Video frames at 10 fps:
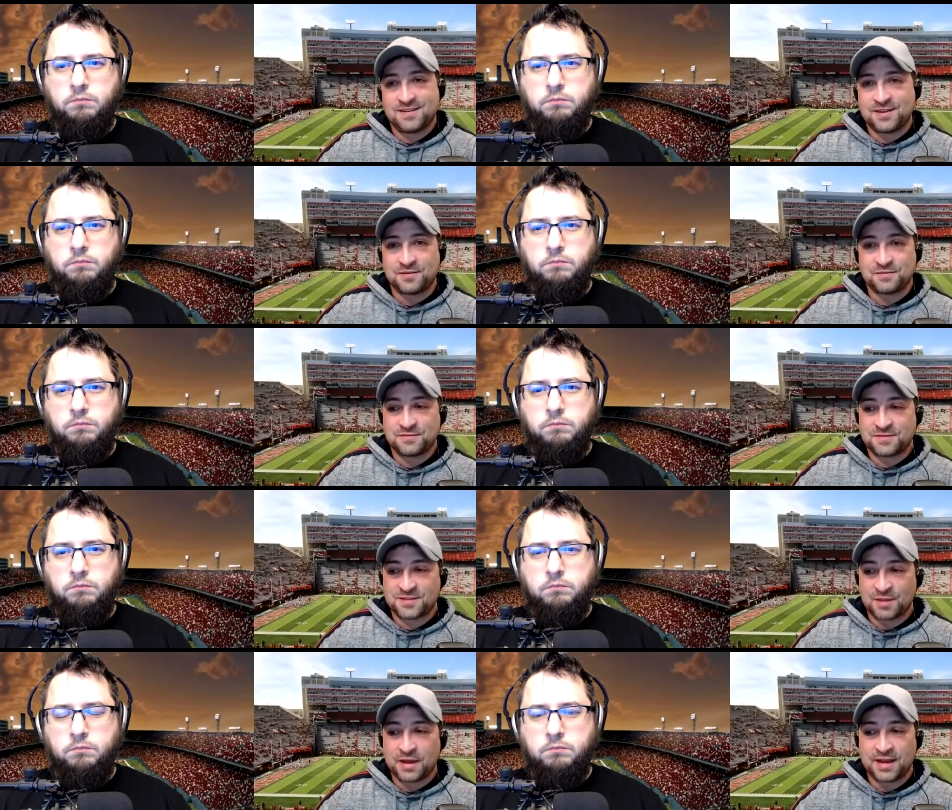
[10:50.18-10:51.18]
Speaker 1: you know,
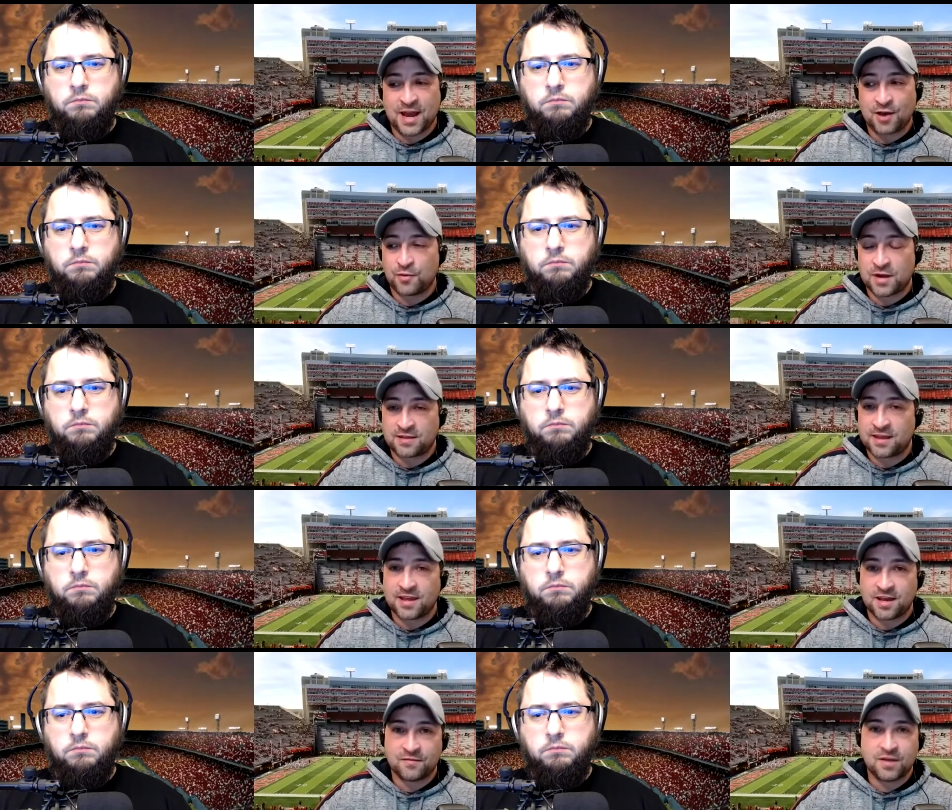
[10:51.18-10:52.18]
somebody now who we're not
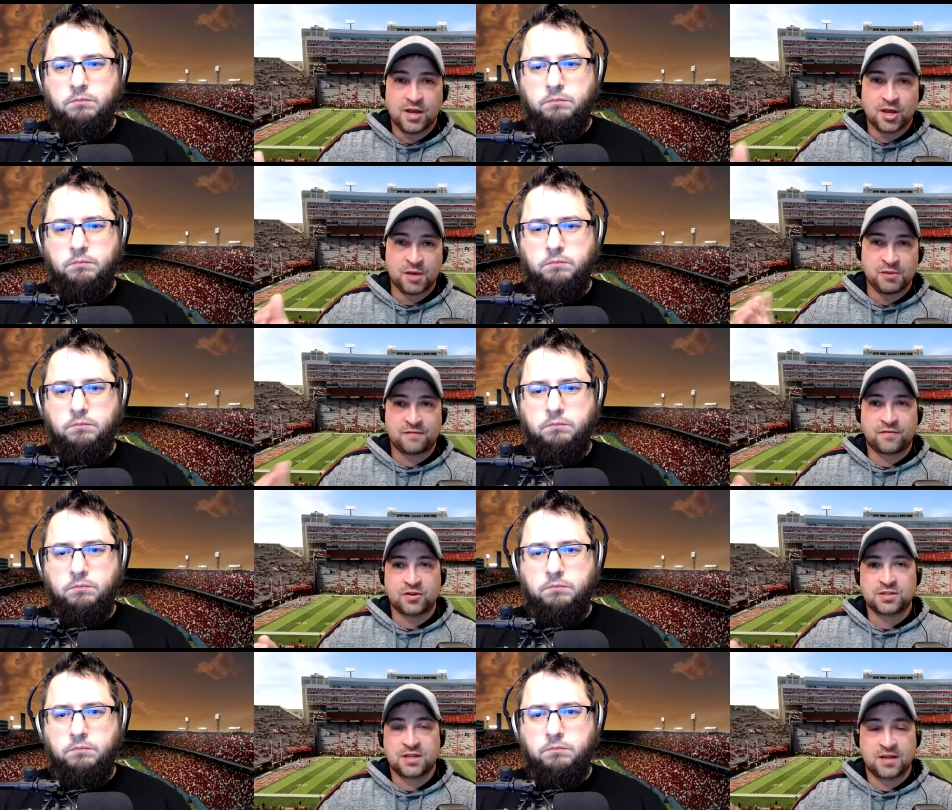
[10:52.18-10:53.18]
thinking of could be the
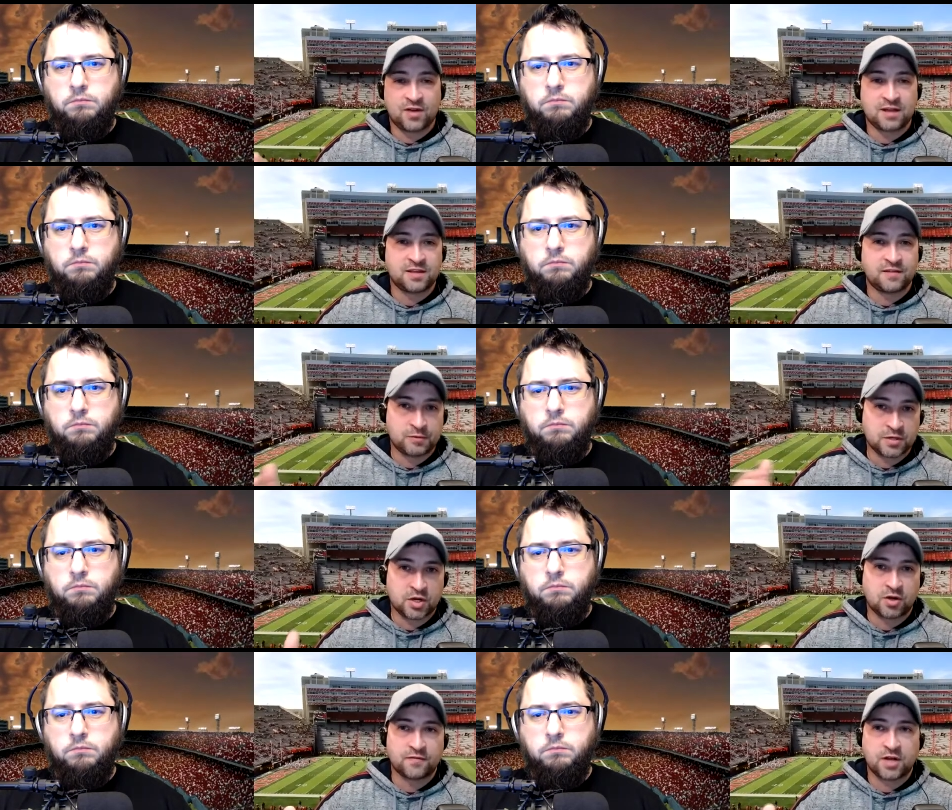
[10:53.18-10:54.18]
first cover athlete for the
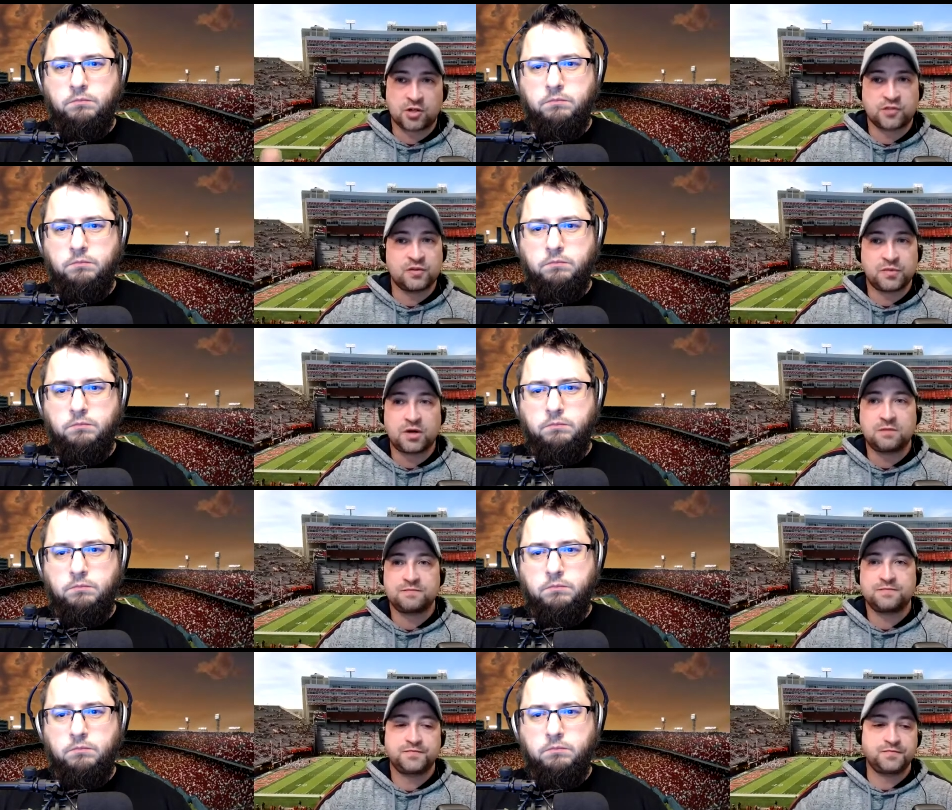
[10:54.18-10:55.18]
return of college
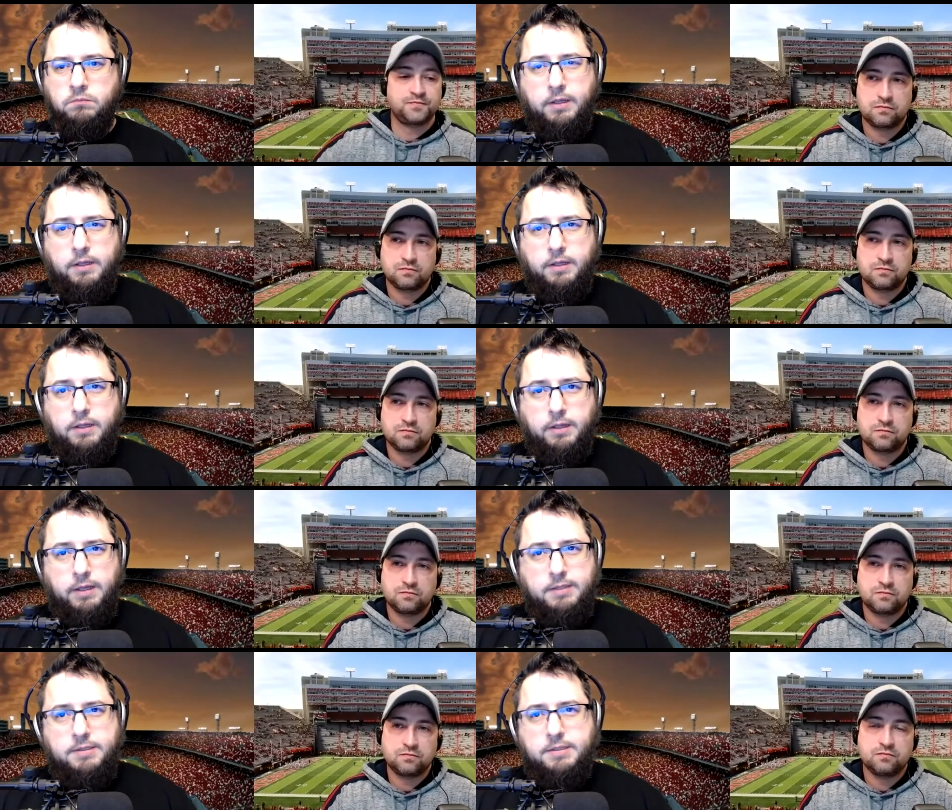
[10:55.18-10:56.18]
football.
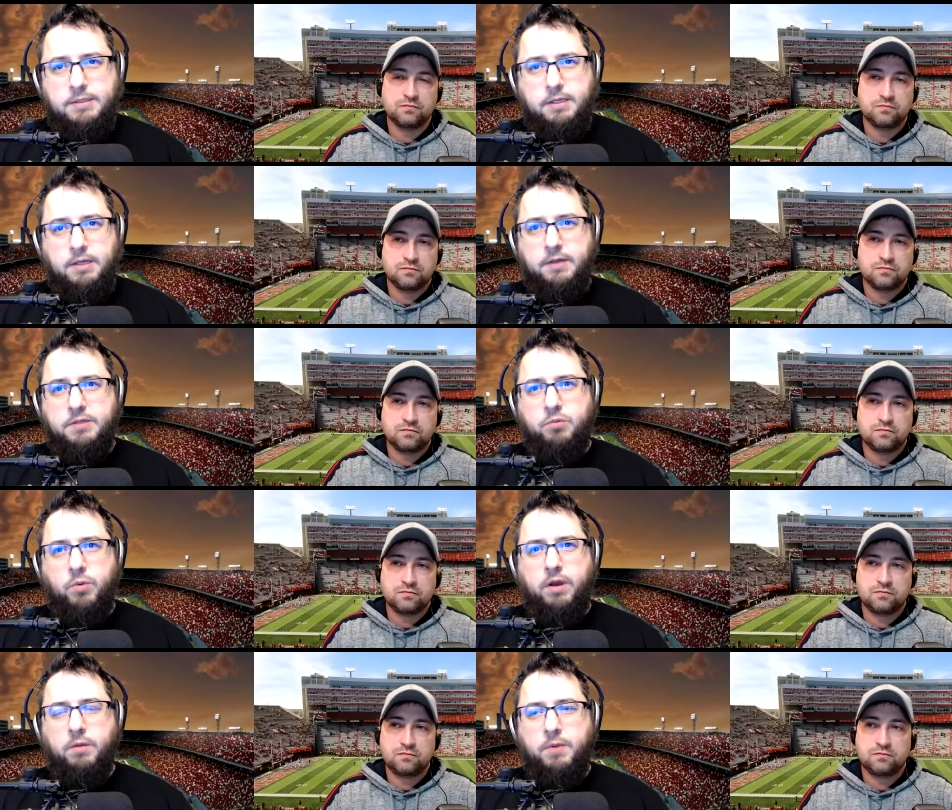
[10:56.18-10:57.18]
Speaker 2: It's, you know, it's
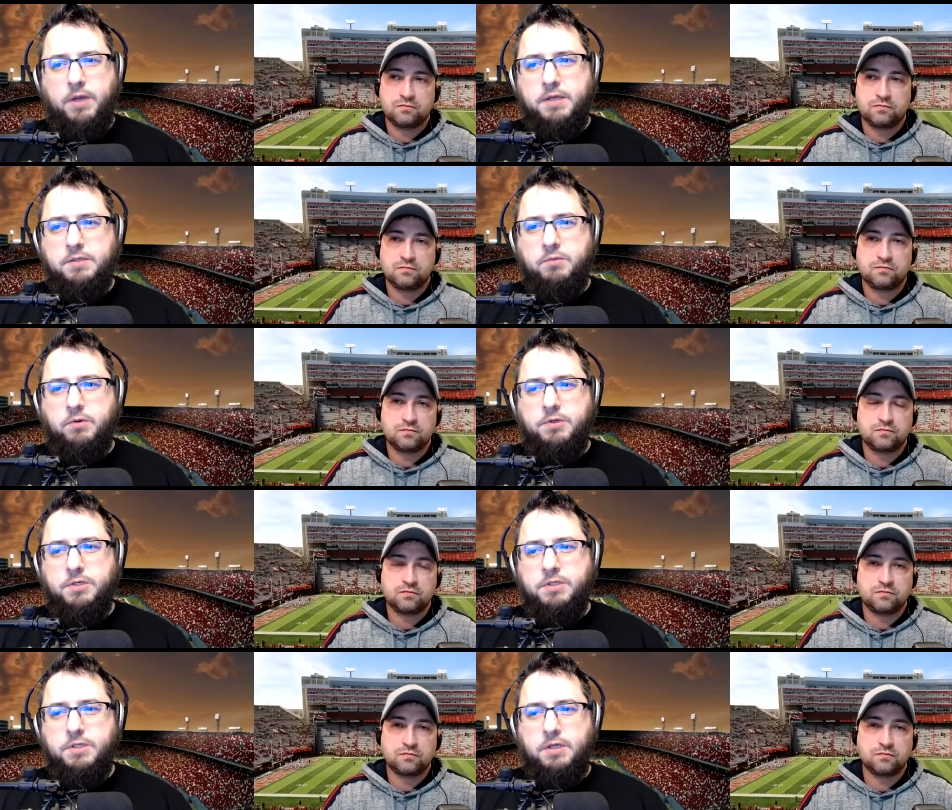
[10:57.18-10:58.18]
weird because we're
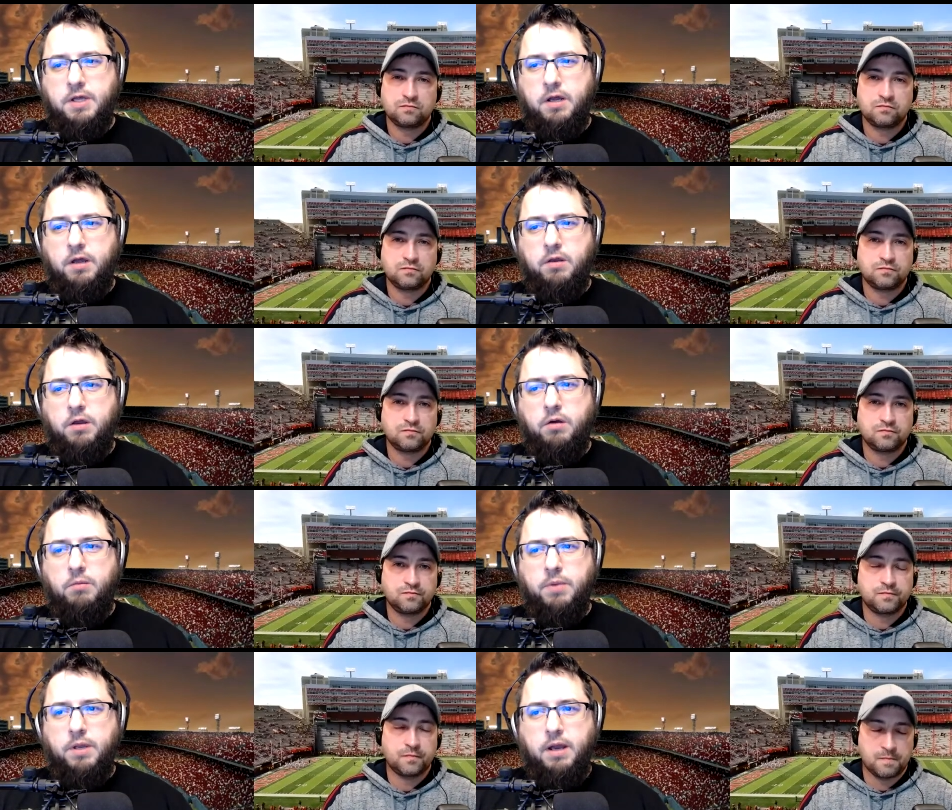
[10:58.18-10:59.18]
just in that
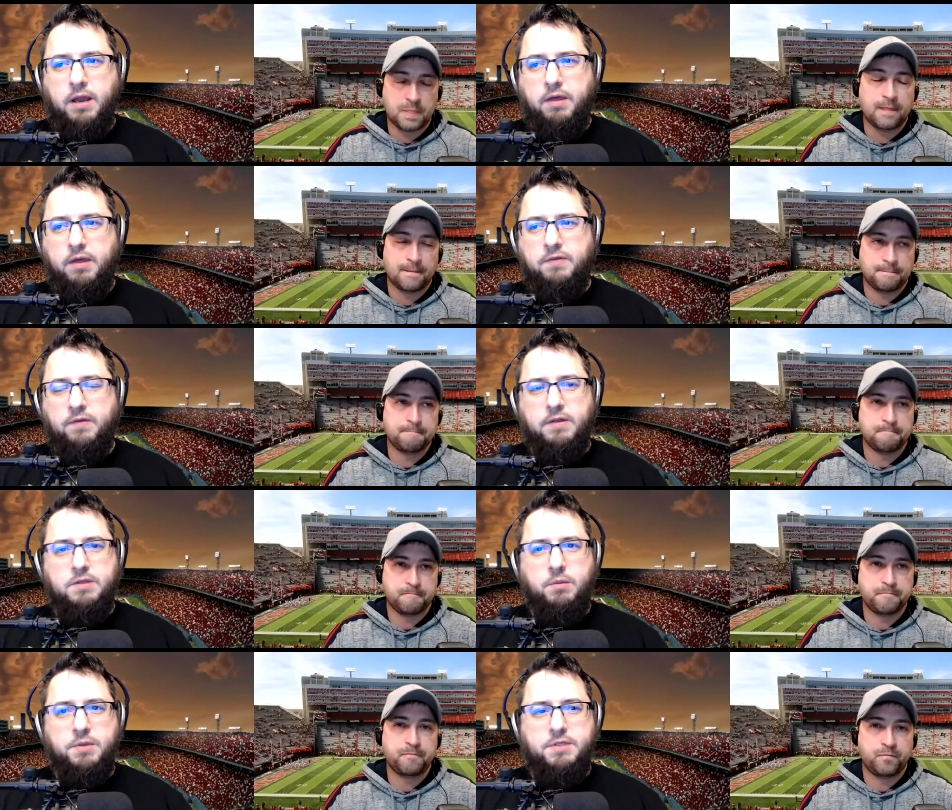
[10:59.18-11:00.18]
unknown, but I, mm. it's, it's
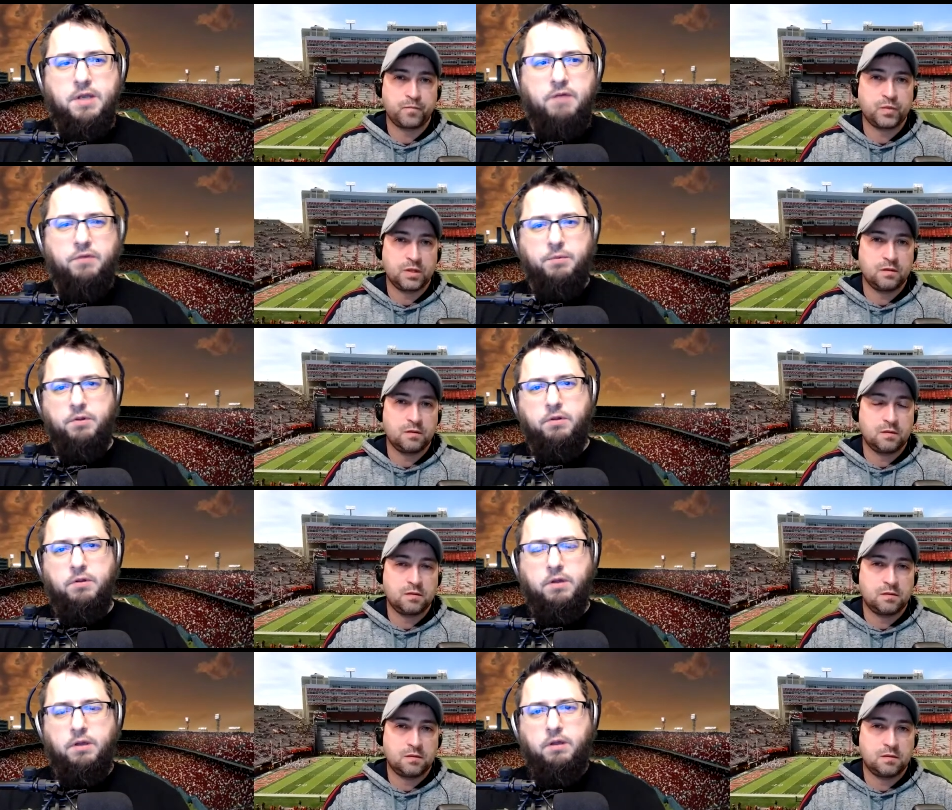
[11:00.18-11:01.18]
almost inevitable.
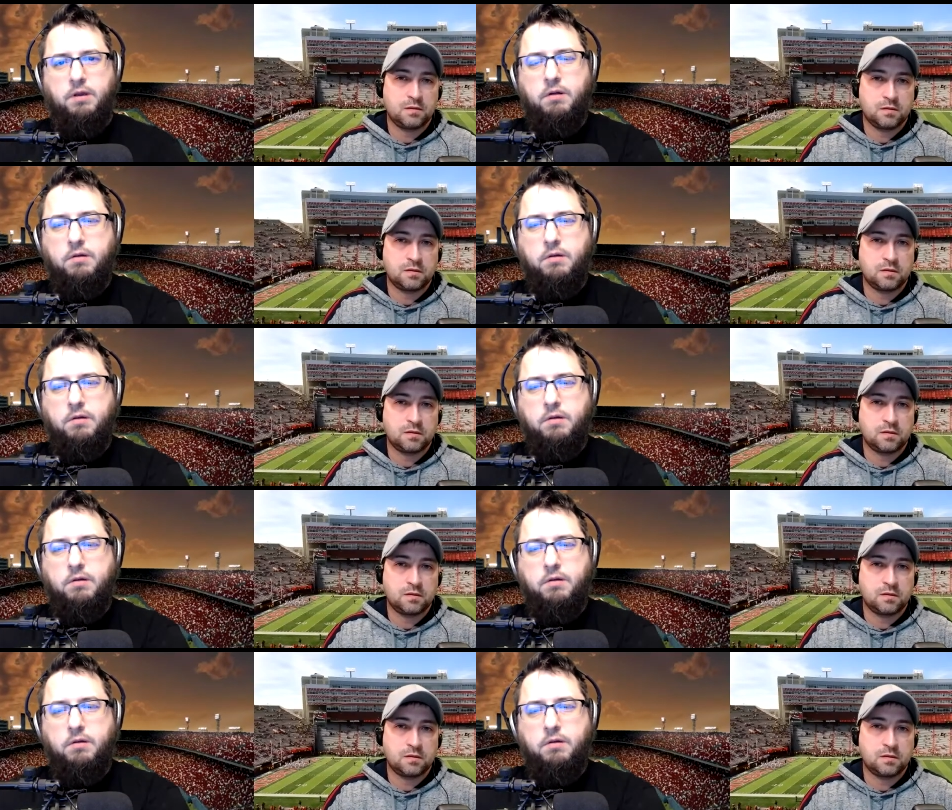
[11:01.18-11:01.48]
You know,